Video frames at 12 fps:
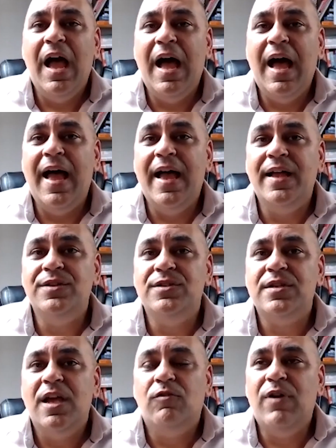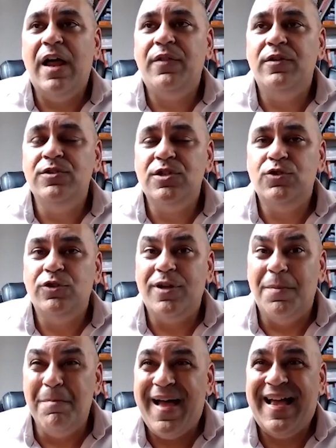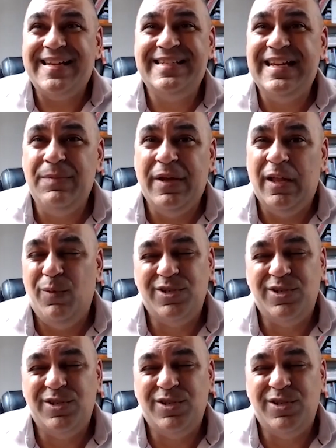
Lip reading: And rather than just doing a mass email,